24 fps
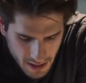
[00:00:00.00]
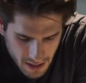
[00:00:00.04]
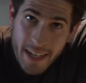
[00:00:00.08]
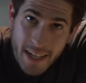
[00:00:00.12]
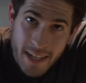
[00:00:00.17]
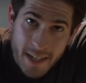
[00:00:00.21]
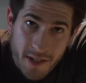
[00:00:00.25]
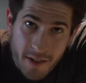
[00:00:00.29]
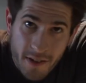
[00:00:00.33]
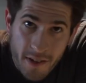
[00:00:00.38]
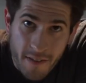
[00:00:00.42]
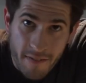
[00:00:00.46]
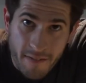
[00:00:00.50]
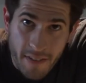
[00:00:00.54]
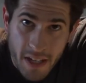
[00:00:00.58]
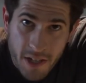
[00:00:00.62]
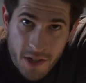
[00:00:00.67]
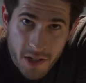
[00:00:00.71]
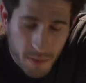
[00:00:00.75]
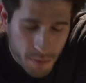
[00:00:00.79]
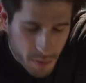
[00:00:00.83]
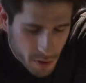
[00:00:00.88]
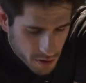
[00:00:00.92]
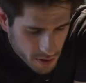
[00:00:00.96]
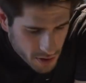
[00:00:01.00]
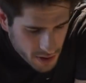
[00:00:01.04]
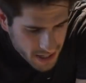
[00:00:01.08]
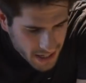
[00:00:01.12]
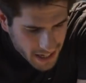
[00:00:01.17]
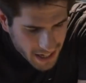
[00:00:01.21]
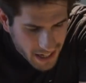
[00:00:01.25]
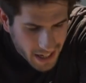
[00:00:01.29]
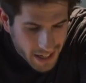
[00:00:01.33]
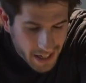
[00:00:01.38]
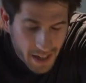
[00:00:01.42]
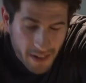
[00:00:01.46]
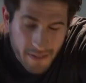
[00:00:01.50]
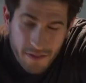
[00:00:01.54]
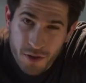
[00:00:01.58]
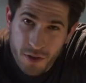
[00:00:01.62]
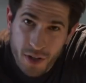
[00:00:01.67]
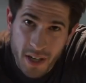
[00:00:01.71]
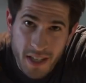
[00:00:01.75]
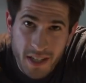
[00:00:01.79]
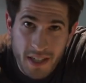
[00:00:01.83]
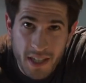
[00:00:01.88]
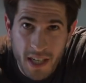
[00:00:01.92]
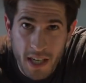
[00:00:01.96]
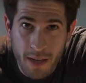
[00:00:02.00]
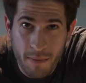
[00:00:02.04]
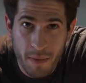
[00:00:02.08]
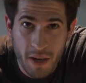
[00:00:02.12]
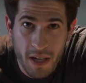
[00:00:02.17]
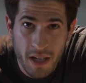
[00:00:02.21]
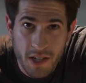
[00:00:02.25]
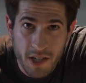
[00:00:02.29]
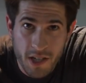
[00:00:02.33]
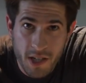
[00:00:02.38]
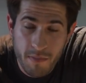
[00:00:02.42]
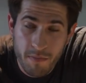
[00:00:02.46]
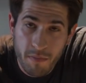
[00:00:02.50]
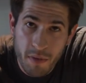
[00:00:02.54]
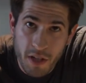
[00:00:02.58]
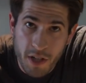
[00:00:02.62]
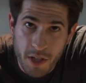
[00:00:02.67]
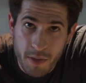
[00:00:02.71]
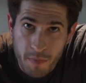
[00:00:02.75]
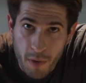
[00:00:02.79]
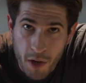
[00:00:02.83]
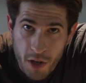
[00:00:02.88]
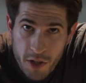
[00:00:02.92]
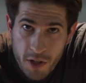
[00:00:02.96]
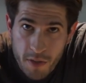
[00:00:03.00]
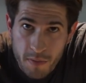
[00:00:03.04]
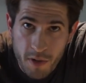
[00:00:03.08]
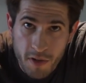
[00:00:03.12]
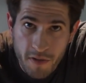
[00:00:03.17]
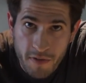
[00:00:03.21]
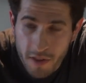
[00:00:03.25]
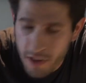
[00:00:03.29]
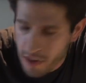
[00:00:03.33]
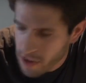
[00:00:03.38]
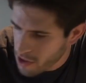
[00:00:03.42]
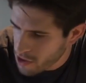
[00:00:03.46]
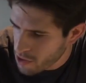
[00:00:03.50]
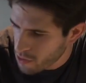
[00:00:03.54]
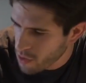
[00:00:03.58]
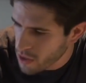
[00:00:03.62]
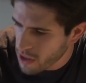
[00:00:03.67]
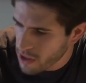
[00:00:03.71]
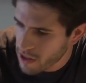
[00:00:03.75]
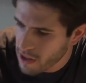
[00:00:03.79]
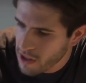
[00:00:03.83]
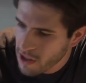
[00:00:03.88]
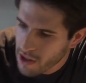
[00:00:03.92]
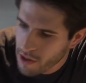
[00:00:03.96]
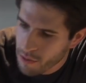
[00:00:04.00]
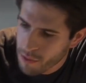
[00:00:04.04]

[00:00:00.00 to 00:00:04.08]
Next are the vegetables, and I've tried to keep it as simple as possible for this one.